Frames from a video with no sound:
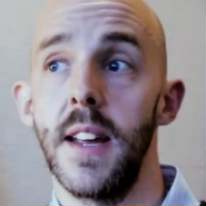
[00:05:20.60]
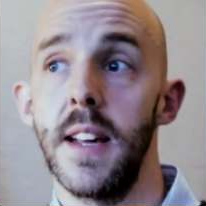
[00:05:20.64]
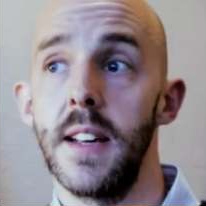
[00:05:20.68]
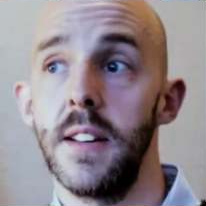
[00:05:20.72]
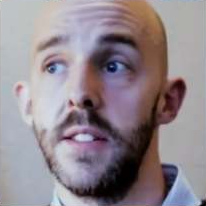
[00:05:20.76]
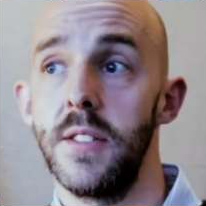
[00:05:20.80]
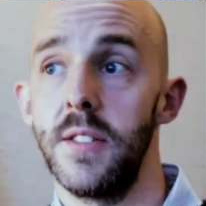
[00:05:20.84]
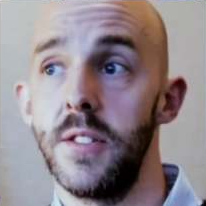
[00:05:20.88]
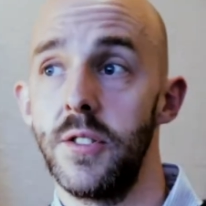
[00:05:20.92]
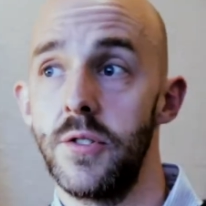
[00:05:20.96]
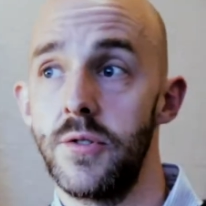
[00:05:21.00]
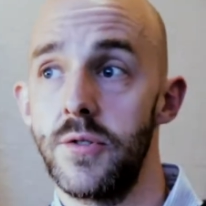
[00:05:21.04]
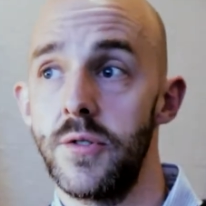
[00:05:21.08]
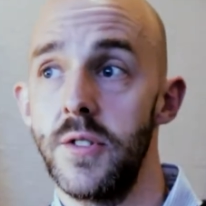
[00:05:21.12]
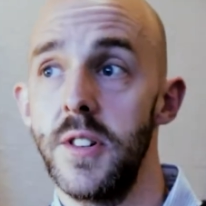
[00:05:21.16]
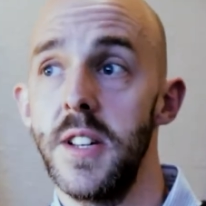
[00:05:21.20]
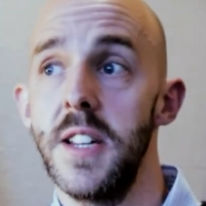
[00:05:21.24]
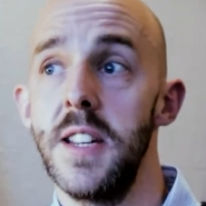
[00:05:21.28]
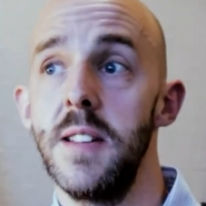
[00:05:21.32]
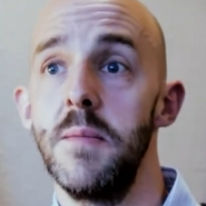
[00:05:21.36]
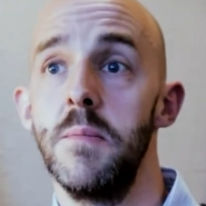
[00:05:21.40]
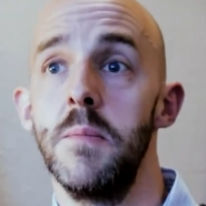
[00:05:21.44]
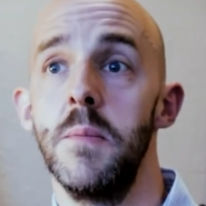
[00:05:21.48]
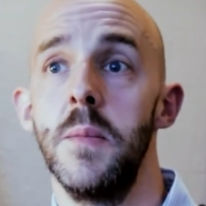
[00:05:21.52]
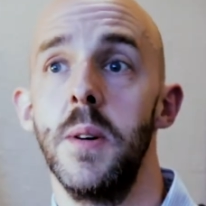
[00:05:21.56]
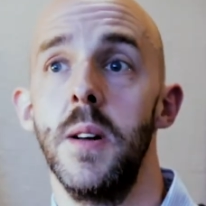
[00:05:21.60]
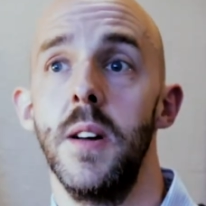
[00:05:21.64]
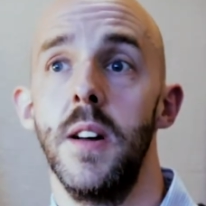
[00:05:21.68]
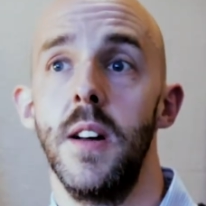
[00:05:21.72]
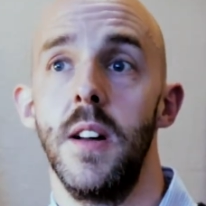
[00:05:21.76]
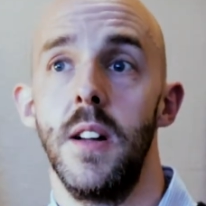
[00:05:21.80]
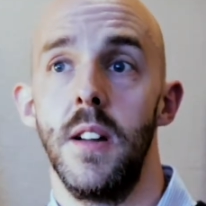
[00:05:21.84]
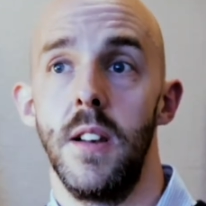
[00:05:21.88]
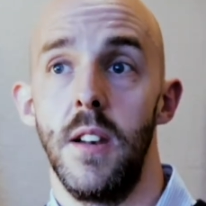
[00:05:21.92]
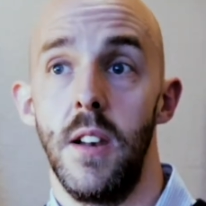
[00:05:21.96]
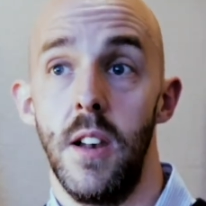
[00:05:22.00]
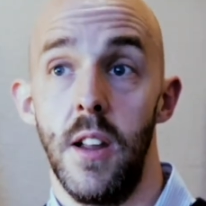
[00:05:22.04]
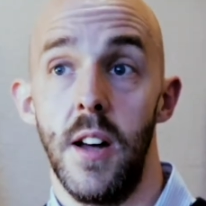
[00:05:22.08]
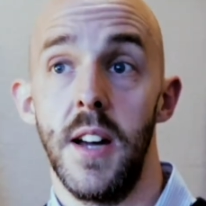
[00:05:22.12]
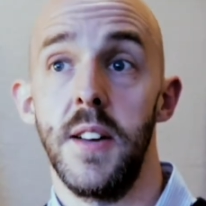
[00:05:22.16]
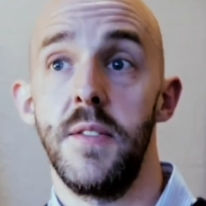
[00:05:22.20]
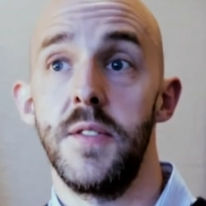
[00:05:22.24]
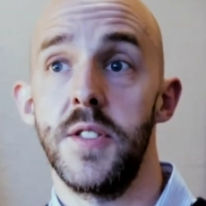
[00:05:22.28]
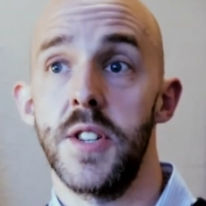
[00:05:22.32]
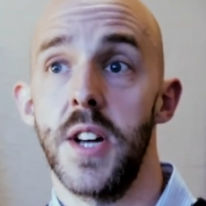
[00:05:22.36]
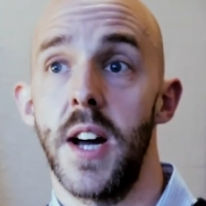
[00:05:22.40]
extreme life